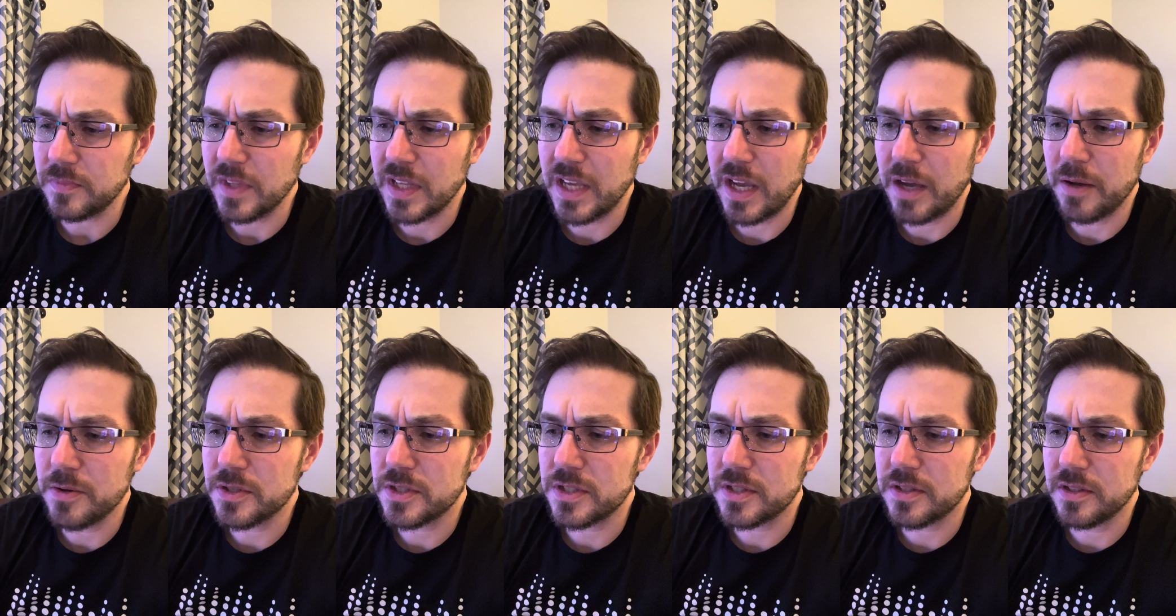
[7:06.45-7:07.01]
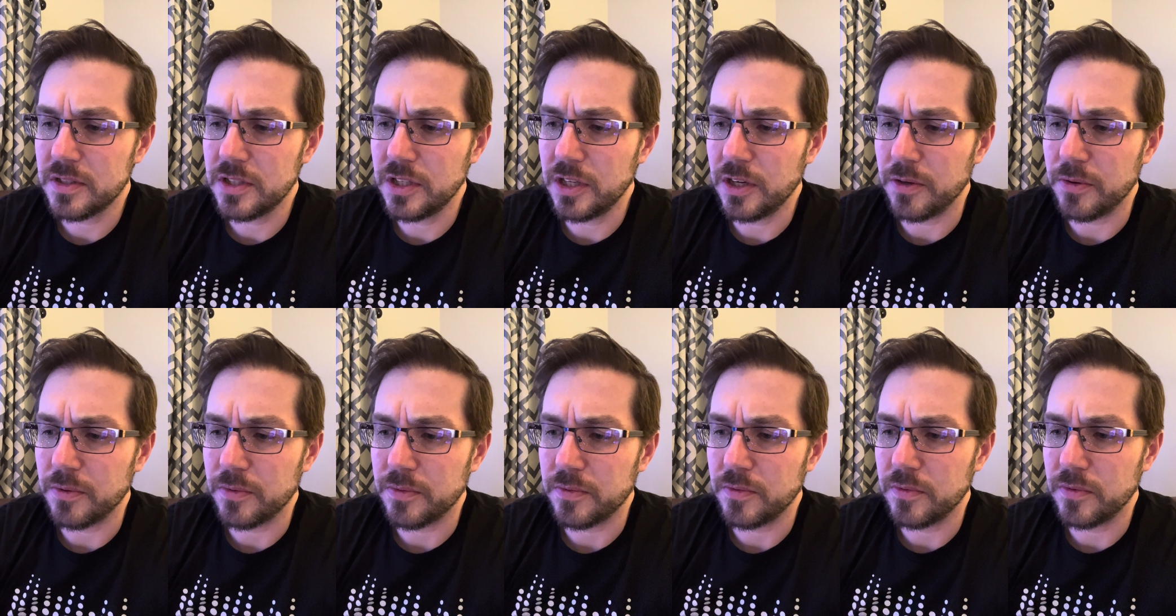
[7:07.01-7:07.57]
I was,
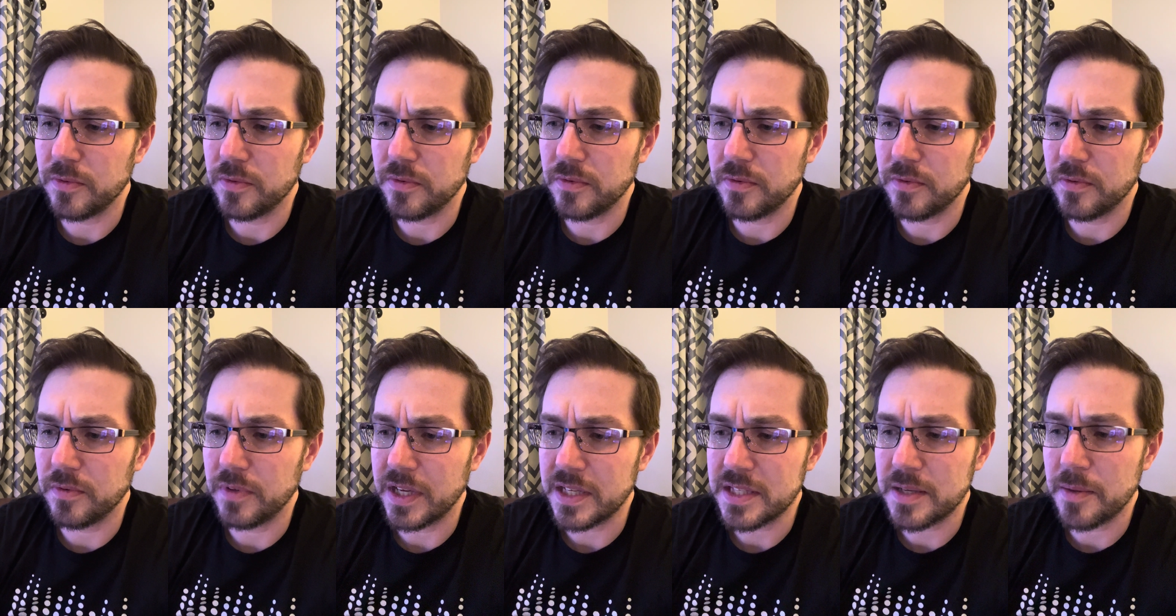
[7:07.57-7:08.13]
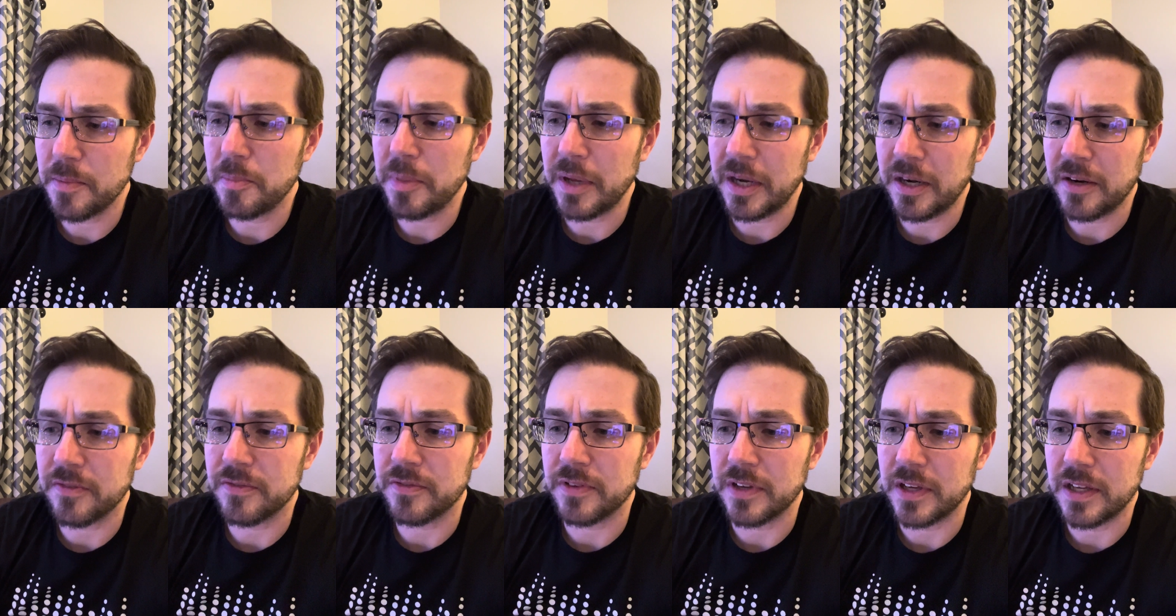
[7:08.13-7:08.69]
that's a
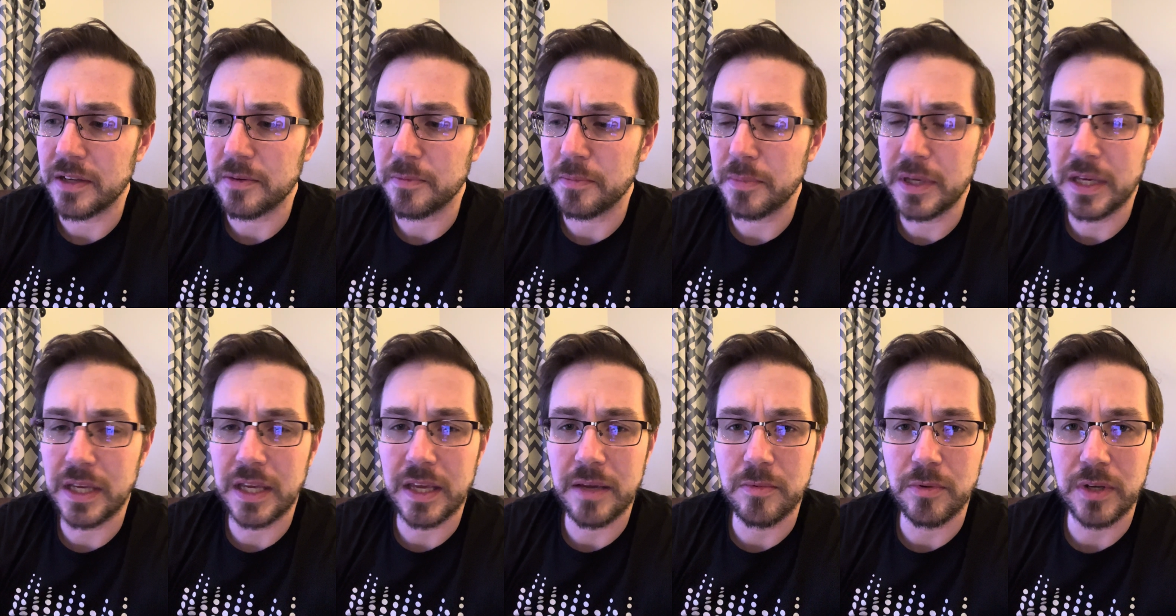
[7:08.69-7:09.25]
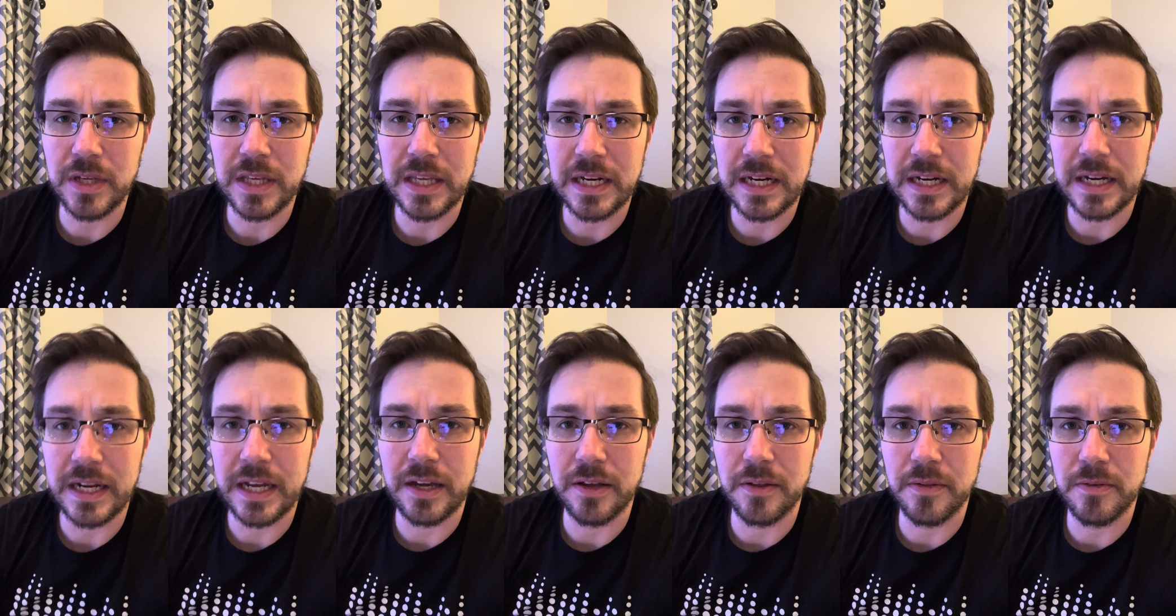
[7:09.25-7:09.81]
benefit, being able to get it
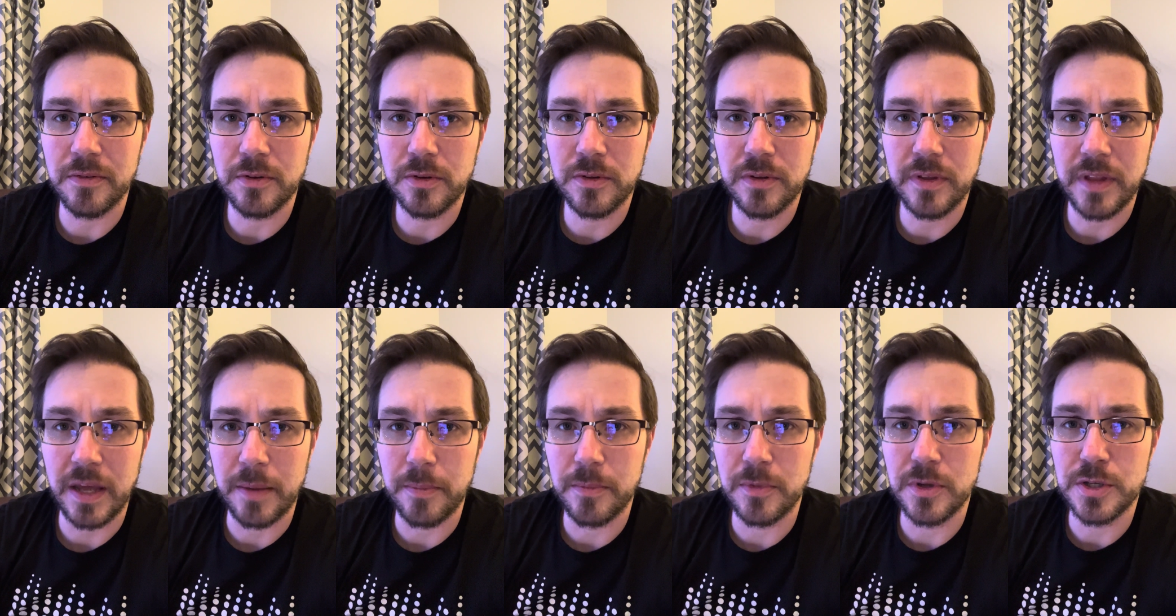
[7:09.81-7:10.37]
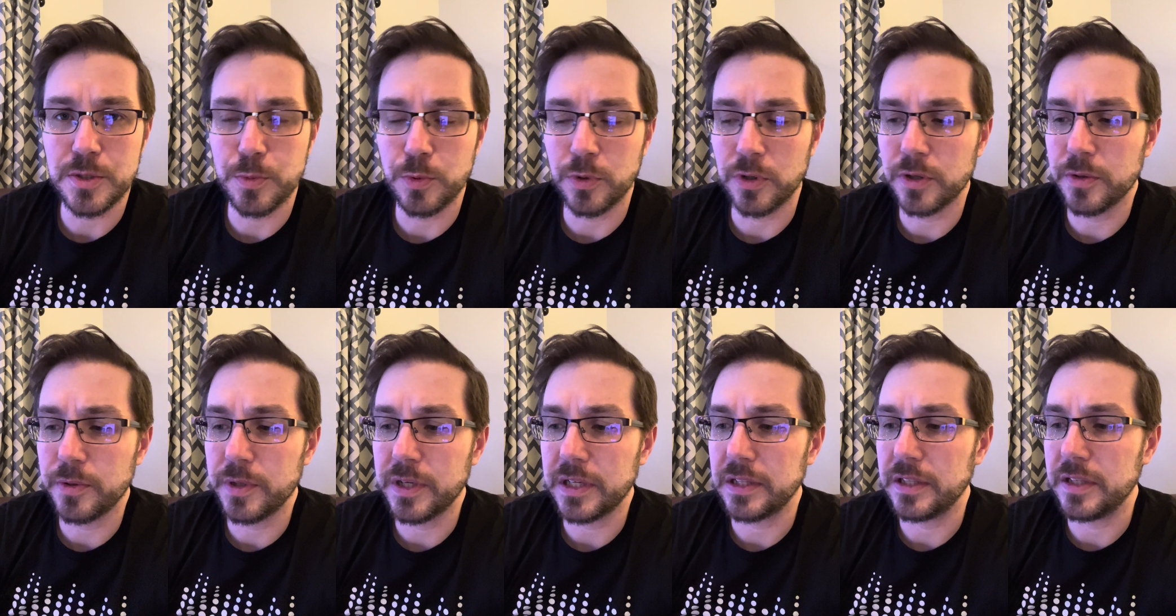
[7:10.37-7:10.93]
out that much more
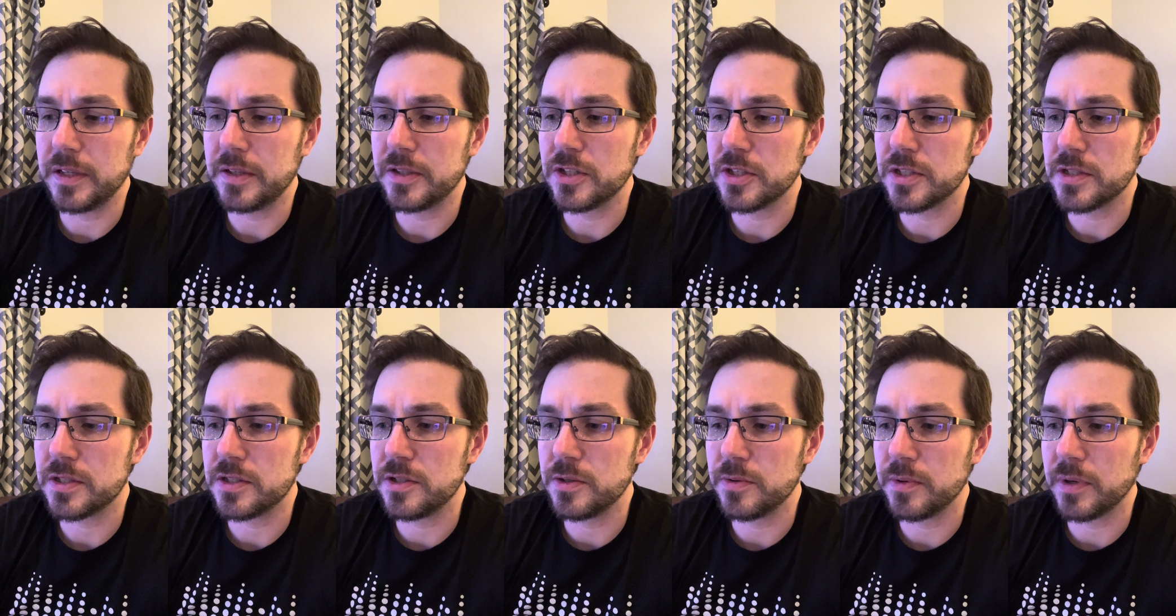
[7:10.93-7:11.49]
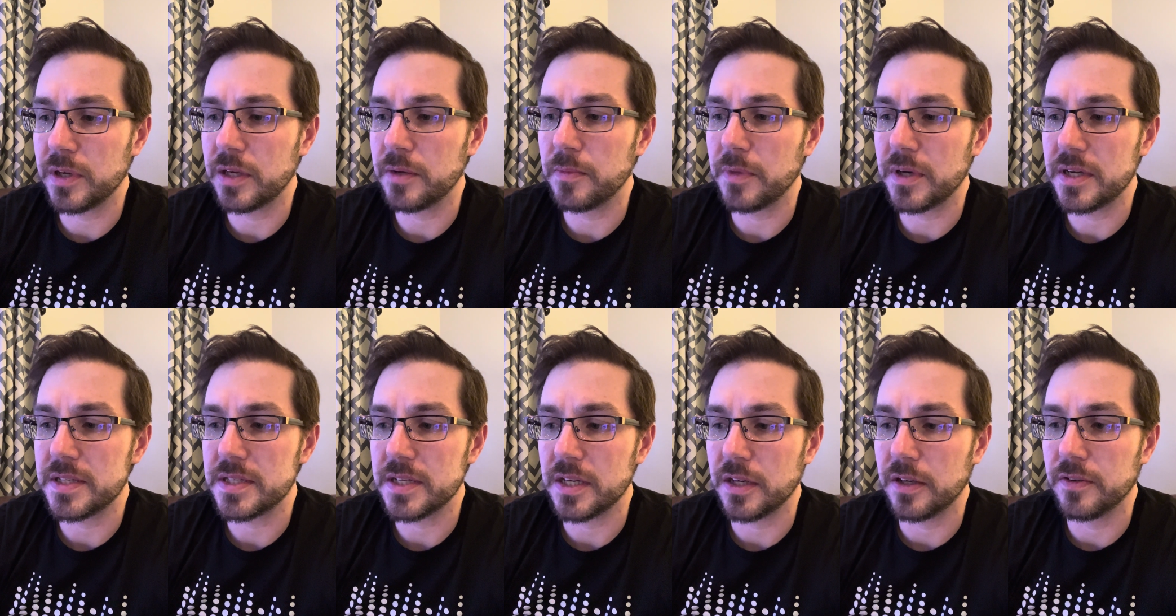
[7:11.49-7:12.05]
quickly, just doing it
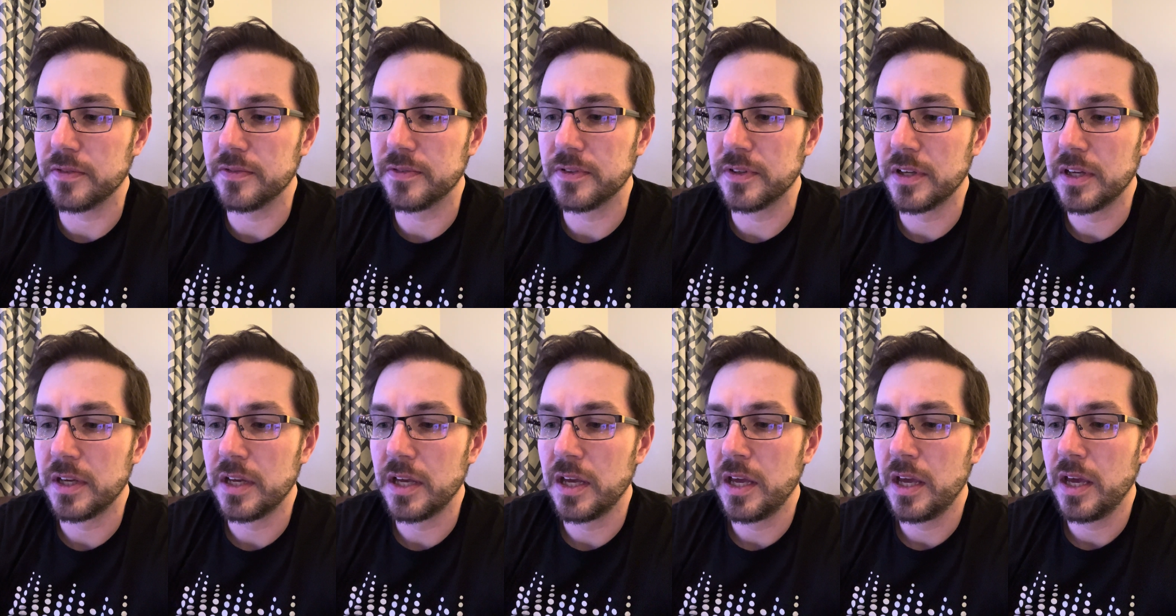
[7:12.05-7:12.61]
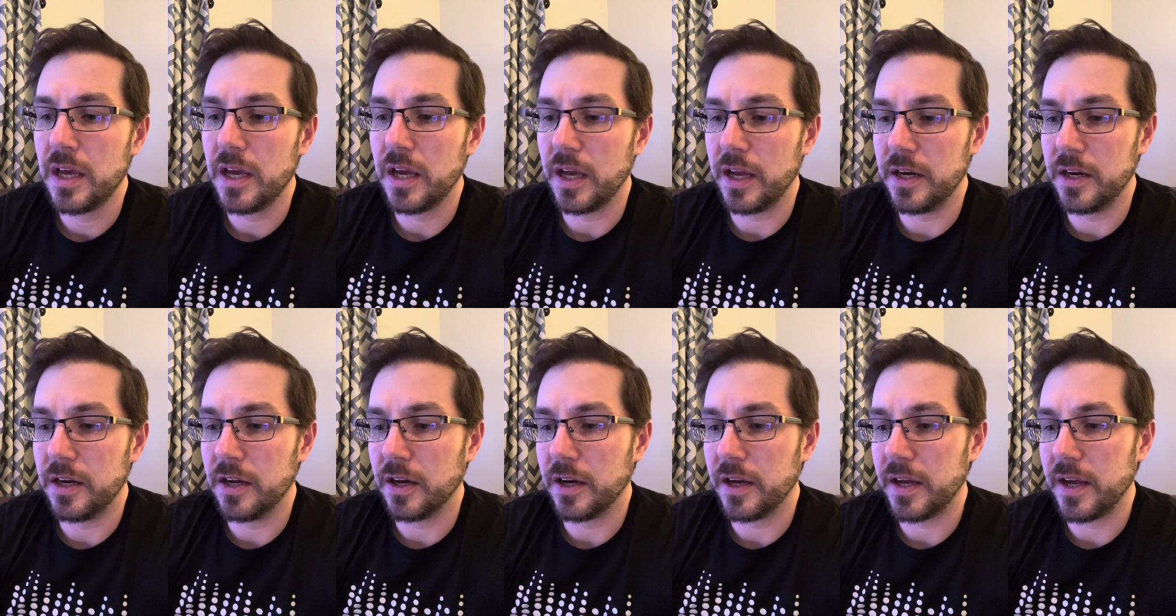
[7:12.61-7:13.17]
myself and
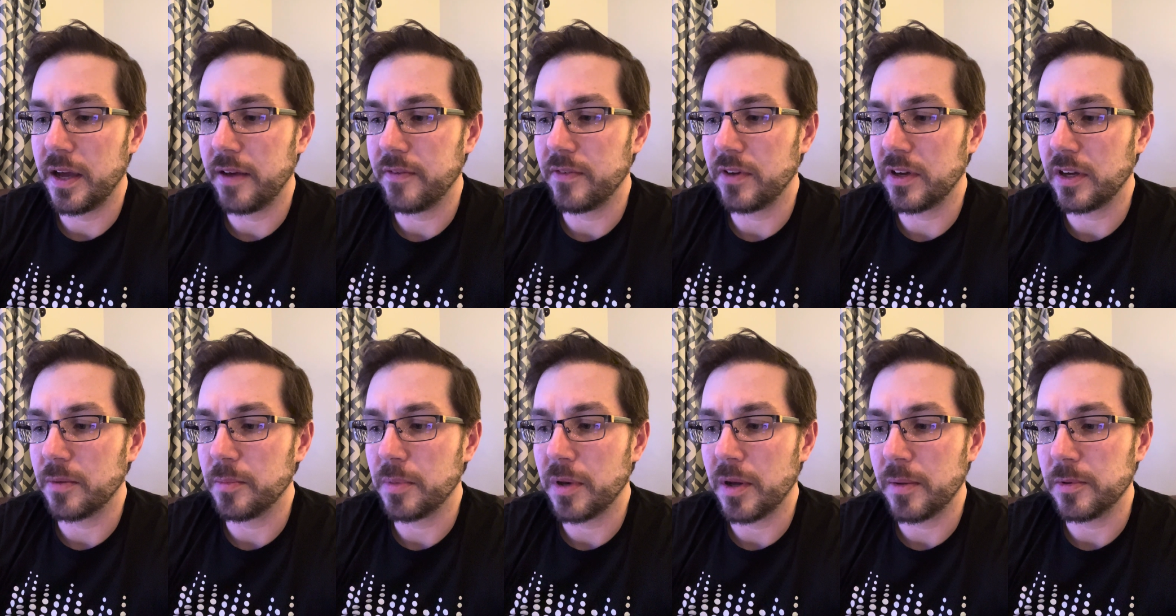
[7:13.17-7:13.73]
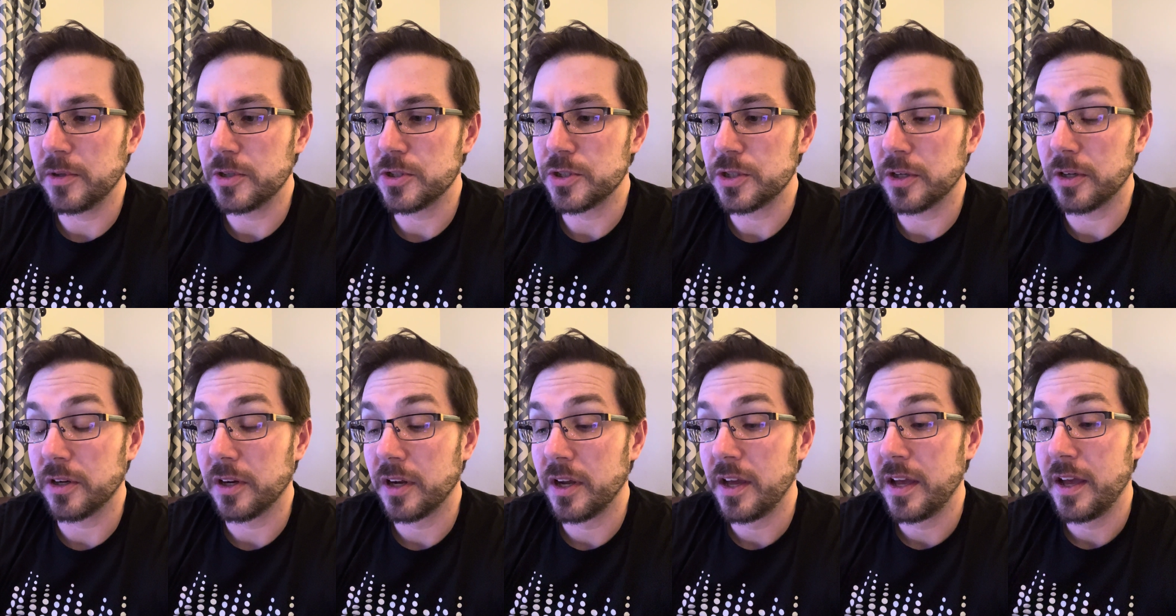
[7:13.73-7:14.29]
not having a publisher.